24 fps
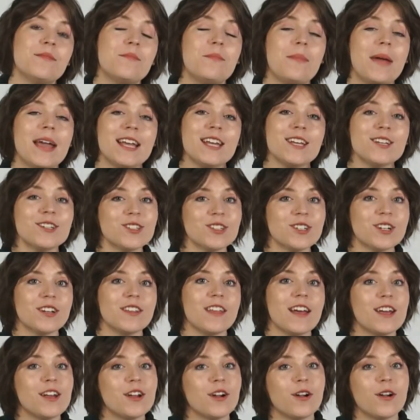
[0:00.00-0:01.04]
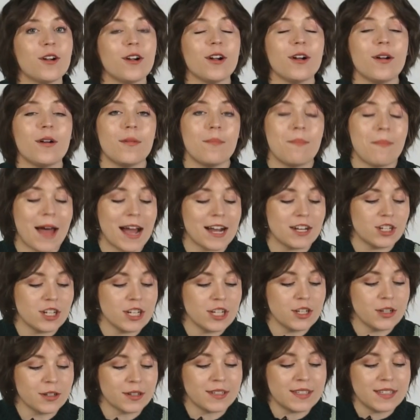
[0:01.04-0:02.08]
making sure that you're
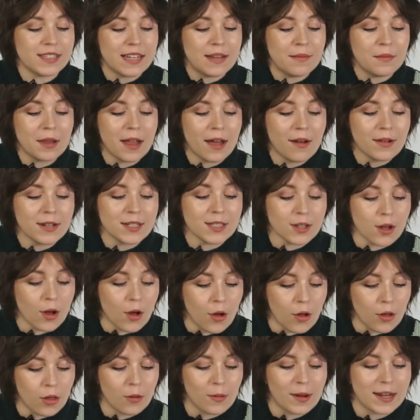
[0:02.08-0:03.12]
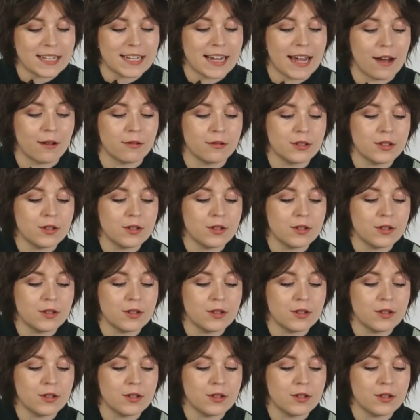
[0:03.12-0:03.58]
matching your seam allowance all the way down.